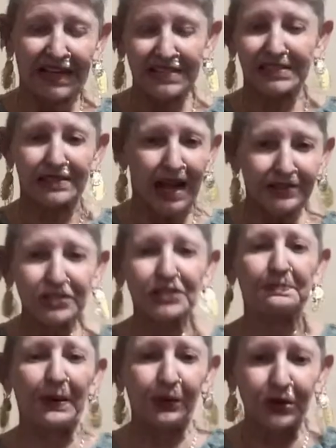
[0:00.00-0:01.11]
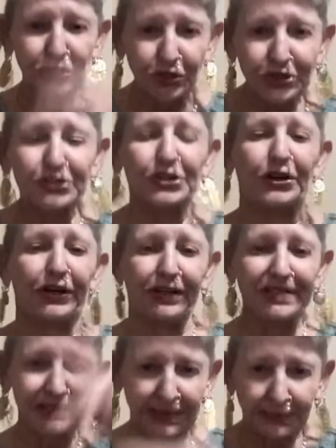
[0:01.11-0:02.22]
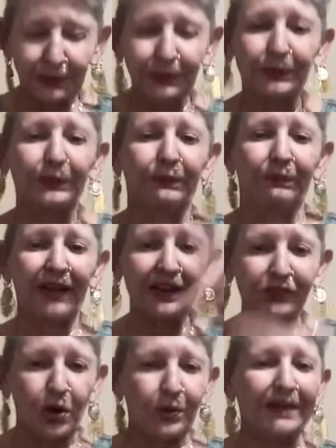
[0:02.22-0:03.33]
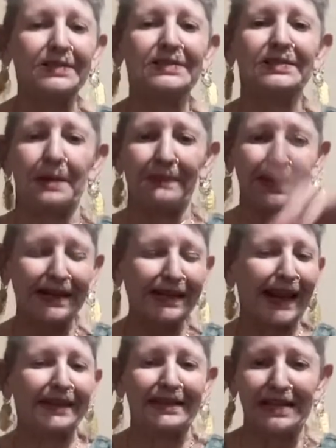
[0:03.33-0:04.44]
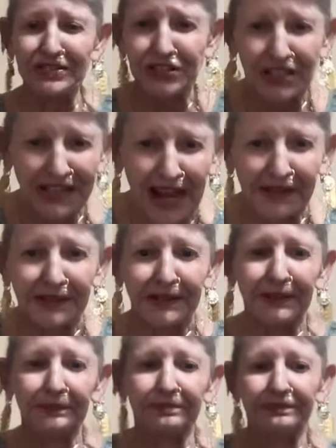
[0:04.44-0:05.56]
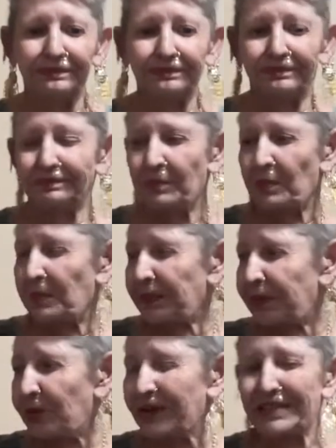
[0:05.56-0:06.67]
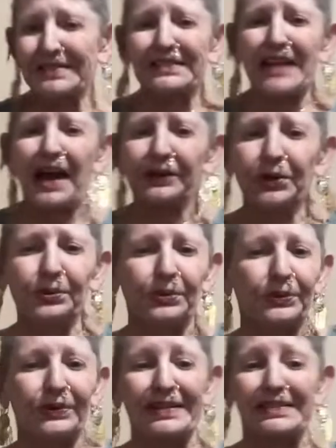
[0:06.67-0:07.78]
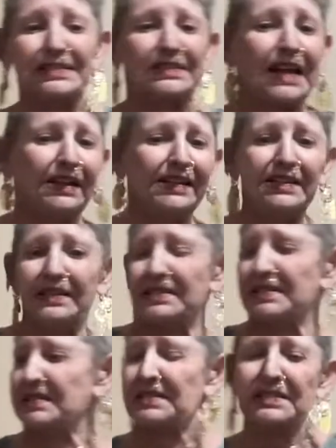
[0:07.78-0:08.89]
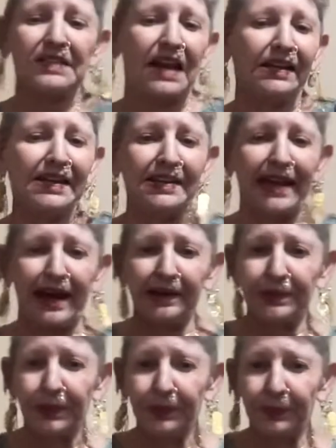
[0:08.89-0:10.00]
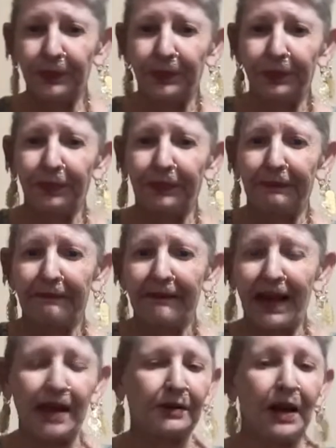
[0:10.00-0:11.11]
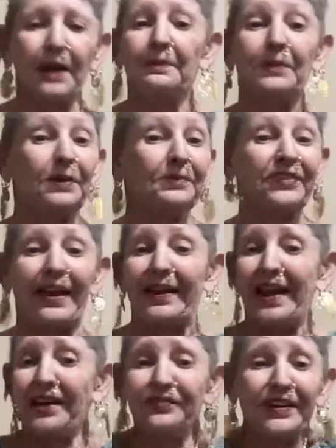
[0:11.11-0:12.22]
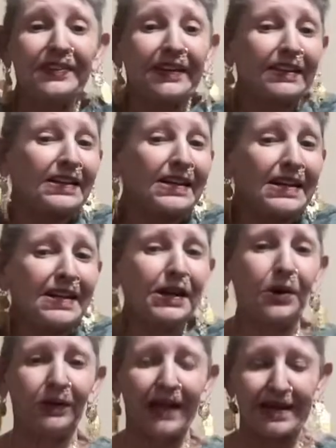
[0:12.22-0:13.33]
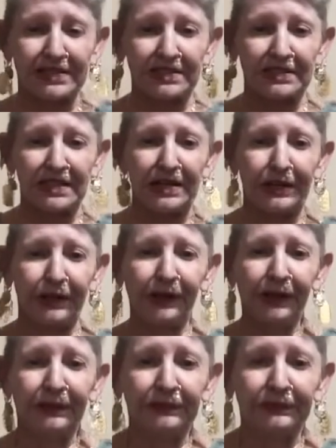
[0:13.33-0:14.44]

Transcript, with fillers: It's not the spiritual circus of going to somebody like Nityananda or this Sadhguru that's selling this and selling that and saying everything that ego likes to hear.